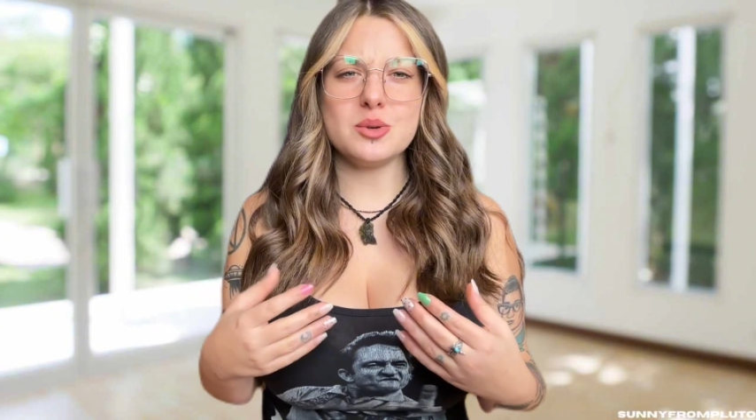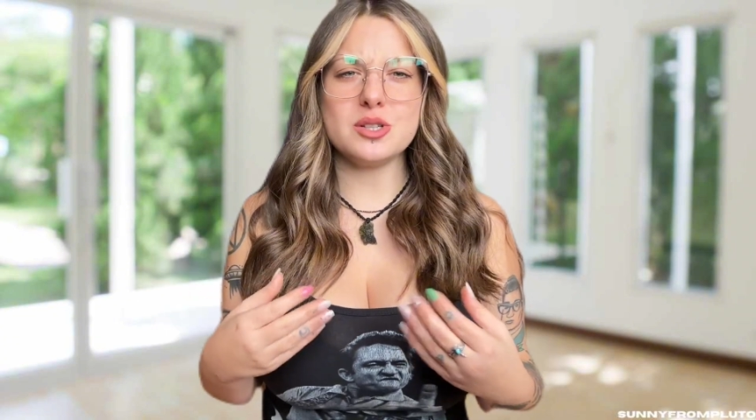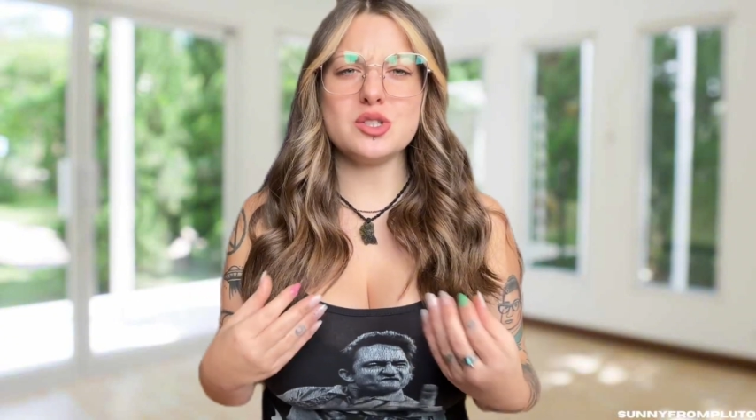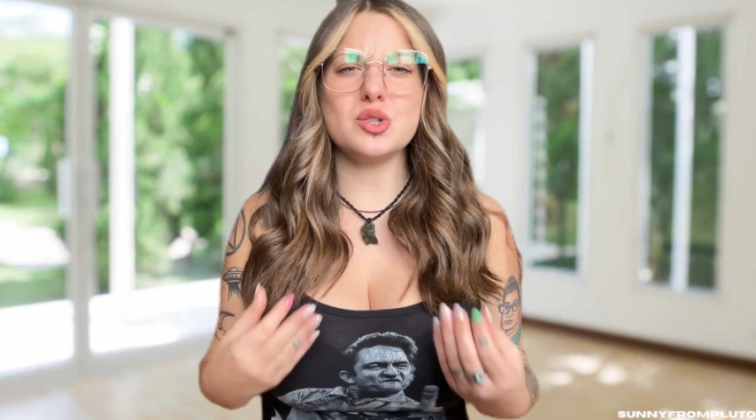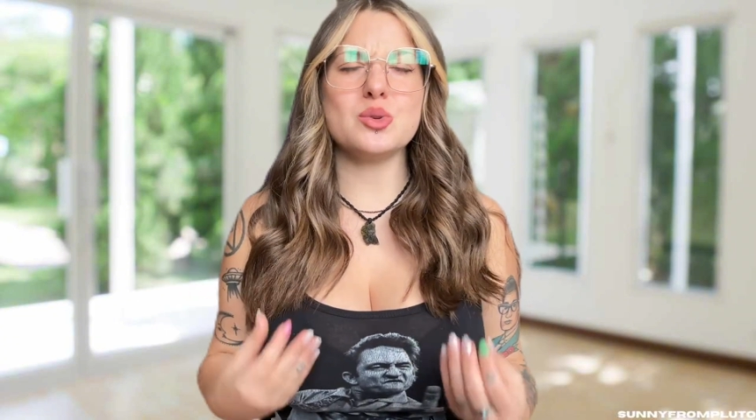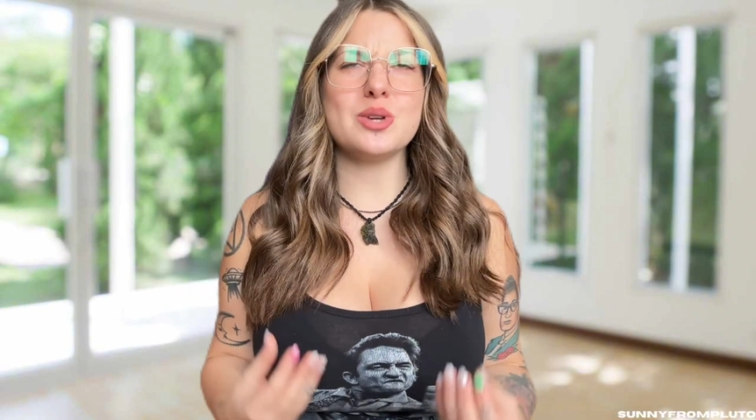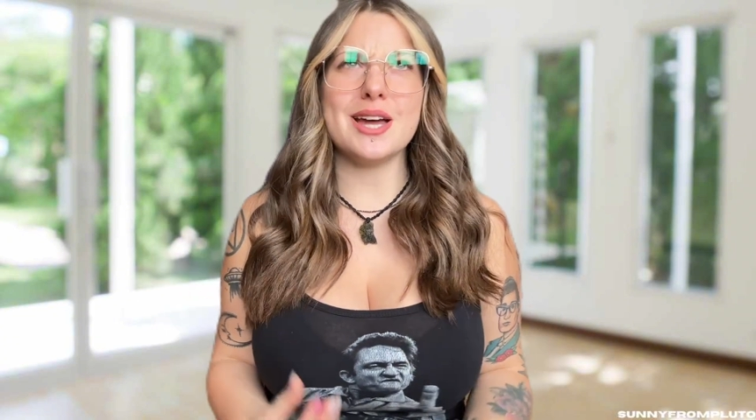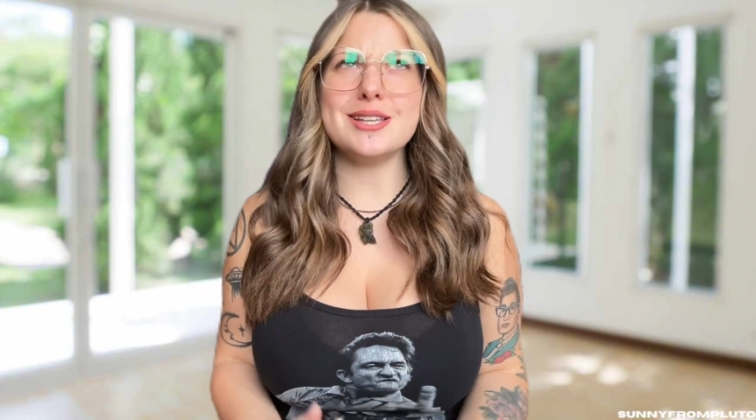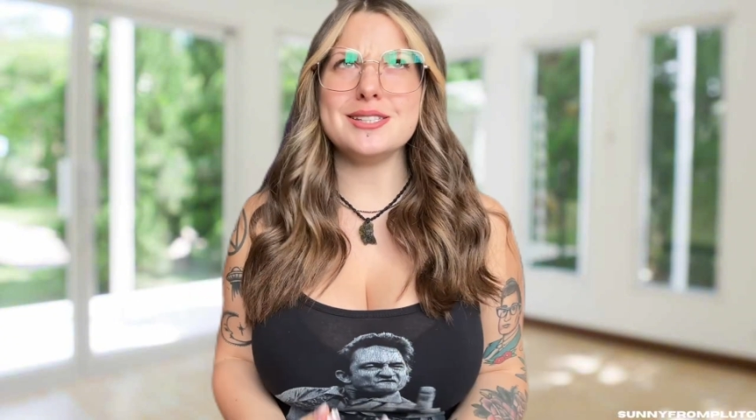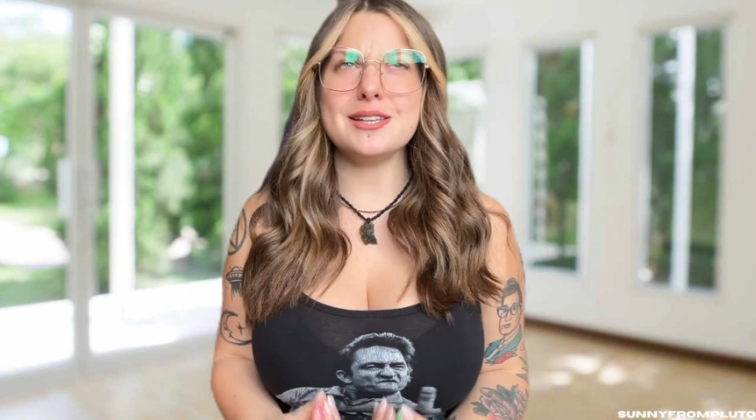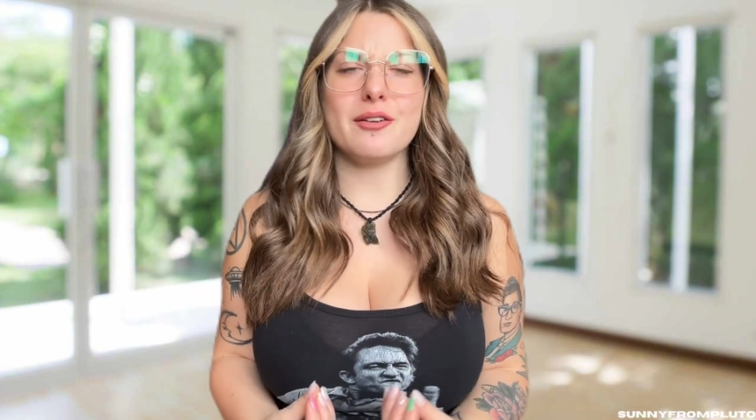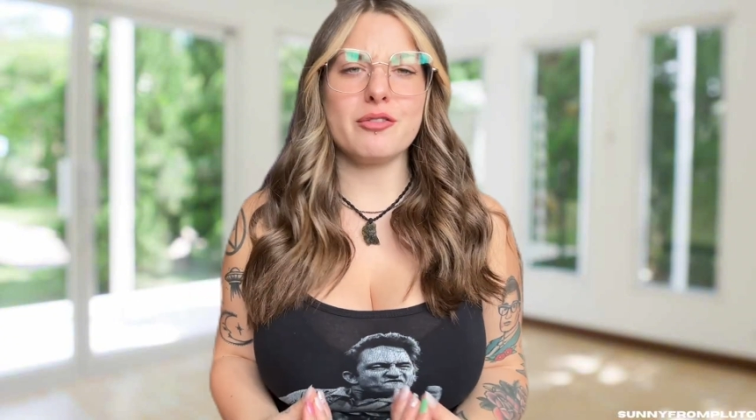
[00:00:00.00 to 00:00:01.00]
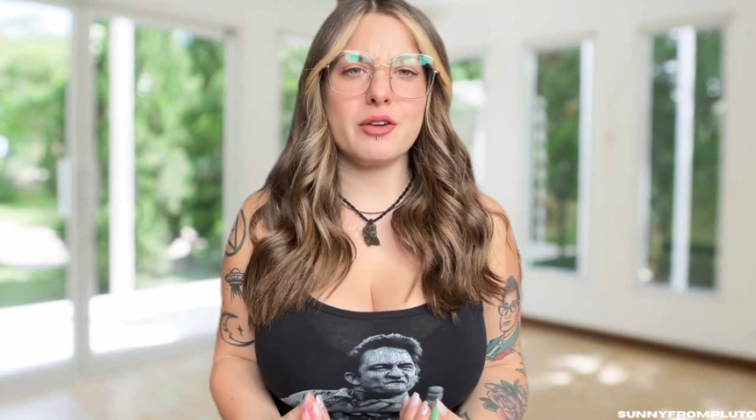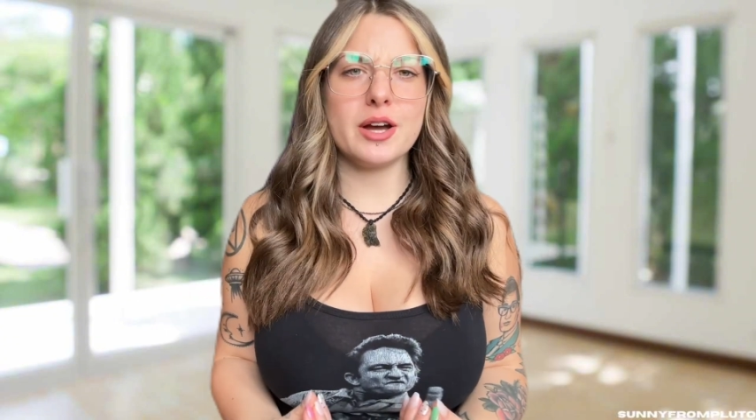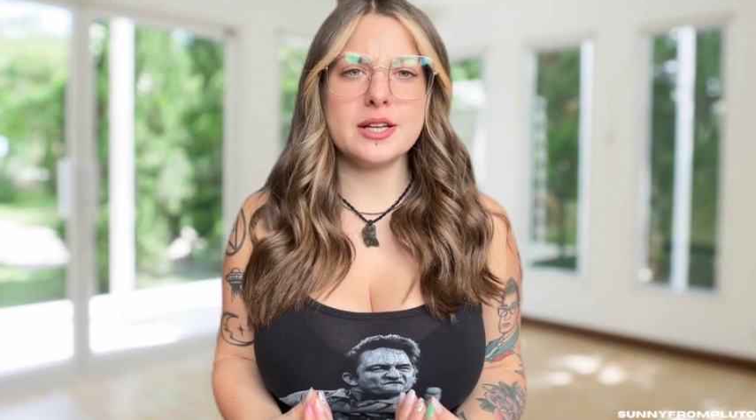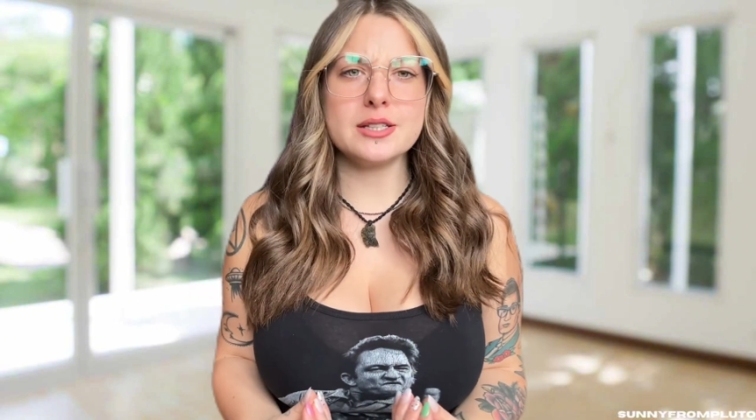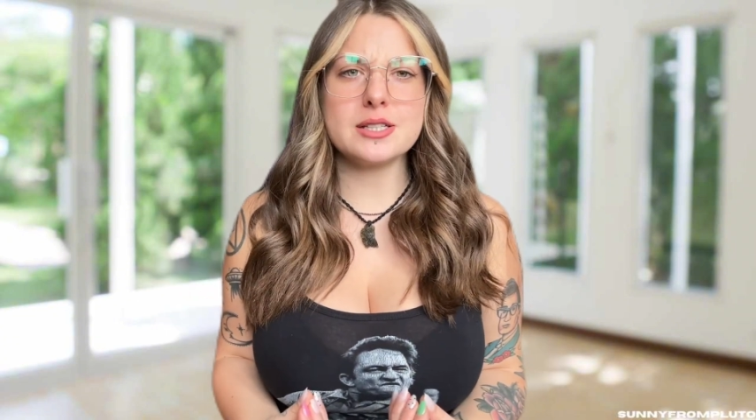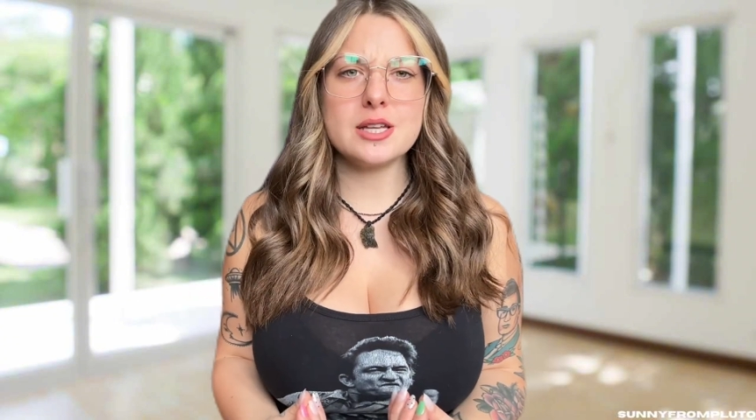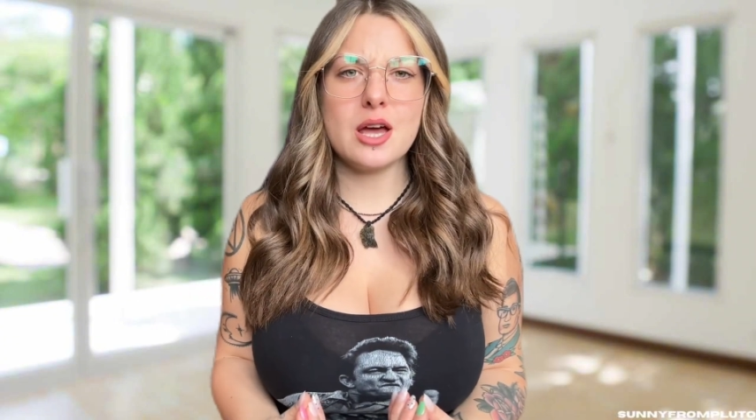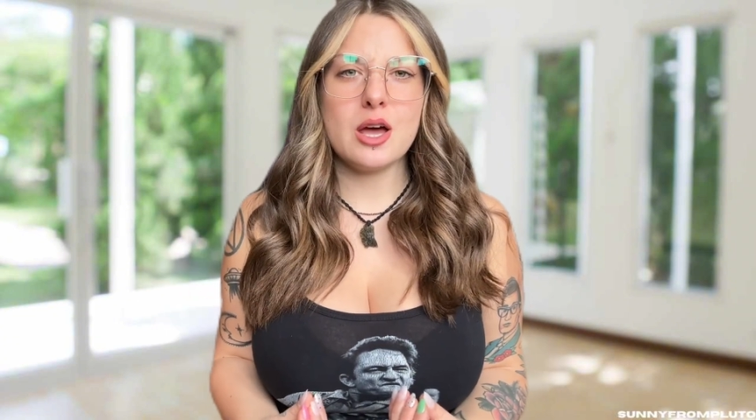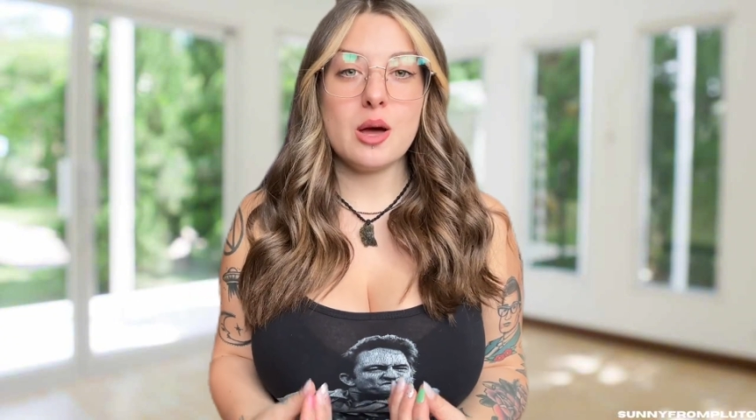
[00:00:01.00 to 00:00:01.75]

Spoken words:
exude a different,